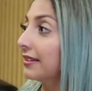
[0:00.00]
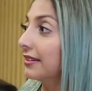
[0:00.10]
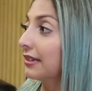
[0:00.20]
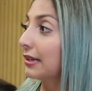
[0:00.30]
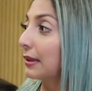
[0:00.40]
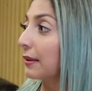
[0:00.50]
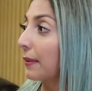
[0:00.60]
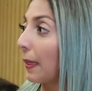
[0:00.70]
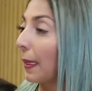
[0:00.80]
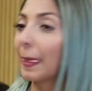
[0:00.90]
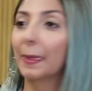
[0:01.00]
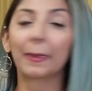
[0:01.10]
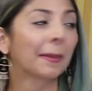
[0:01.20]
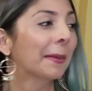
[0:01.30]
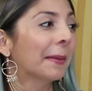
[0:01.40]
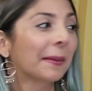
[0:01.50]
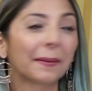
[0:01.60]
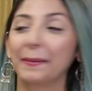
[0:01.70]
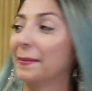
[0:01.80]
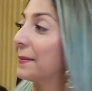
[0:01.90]

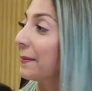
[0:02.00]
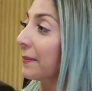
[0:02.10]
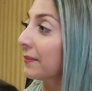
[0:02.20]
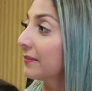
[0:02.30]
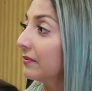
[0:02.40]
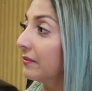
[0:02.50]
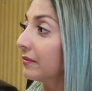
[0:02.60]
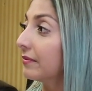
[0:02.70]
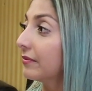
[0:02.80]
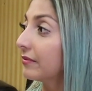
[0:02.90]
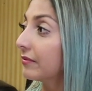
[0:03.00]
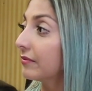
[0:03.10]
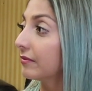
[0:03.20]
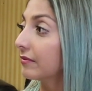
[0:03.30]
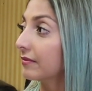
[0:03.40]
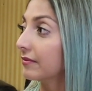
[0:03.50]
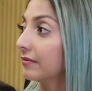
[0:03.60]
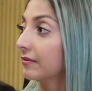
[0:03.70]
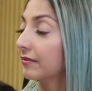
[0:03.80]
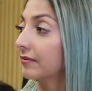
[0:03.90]

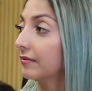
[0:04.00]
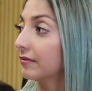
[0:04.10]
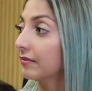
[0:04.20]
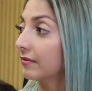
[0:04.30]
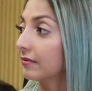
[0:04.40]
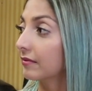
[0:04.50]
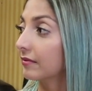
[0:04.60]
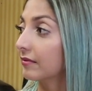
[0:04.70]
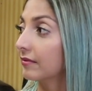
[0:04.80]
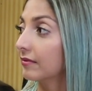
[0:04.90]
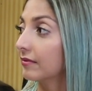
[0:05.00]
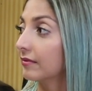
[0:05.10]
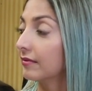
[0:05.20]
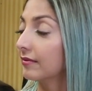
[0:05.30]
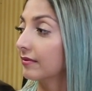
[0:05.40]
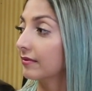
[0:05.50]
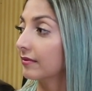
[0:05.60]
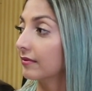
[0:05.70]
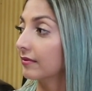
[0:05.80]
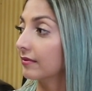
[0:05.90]

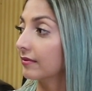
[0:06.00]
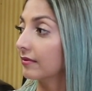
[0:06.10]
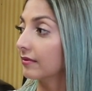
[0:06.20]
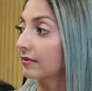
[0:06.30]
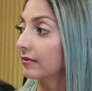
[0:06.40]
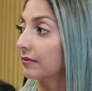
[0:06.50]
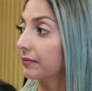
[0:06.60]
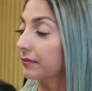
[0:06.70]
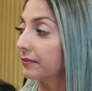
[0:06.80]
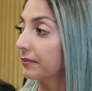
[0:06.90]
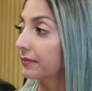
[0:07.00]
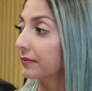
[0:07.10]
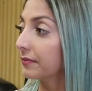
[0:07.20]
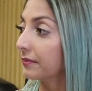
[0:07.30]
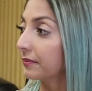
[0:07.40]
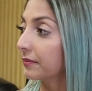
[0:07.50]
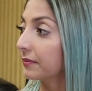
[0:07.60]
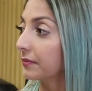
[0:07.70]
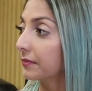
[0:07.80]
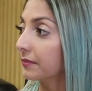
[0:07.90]
No words are spoken by the person on screen.